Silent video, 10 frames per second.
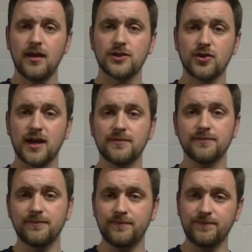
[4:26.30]
So again,
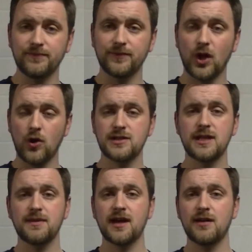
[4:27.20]
always
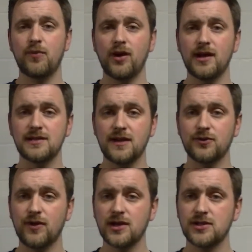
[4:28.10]
keep the gun pointing in a safe
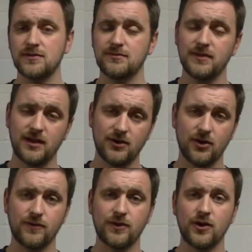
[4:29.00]
direction,
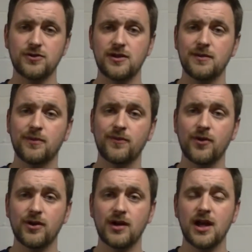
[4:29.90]
or for those of you that
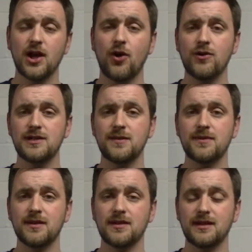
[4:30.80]
prefer, always
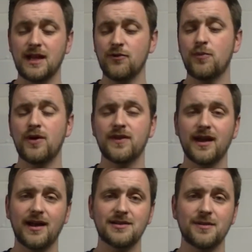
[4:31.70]
never point the
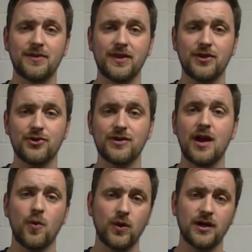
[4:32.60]
gun at something that you're
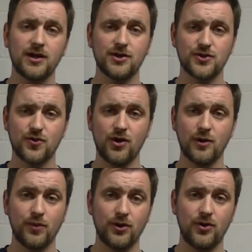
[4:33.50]
not willing to destroy or
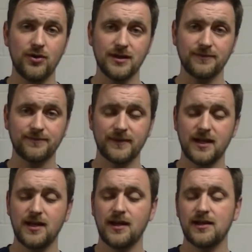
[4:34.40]
put a hole in.
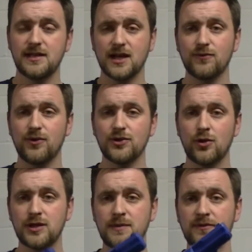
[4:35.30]
Second rule is
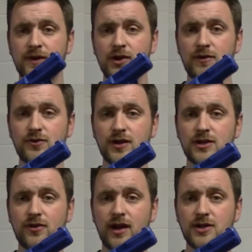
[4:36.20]
always keep your finger off the trigger
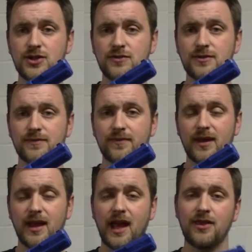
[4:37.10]
until you're ready to shoot.
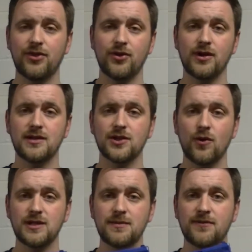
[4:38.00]
And third is
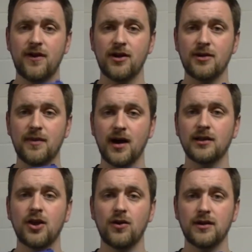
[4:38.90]
always keep the firearm
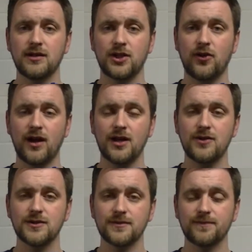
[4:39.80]
unloaded until you're ready to
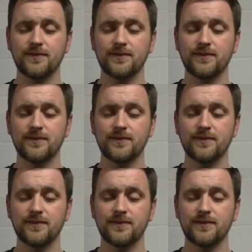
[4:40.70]
use it.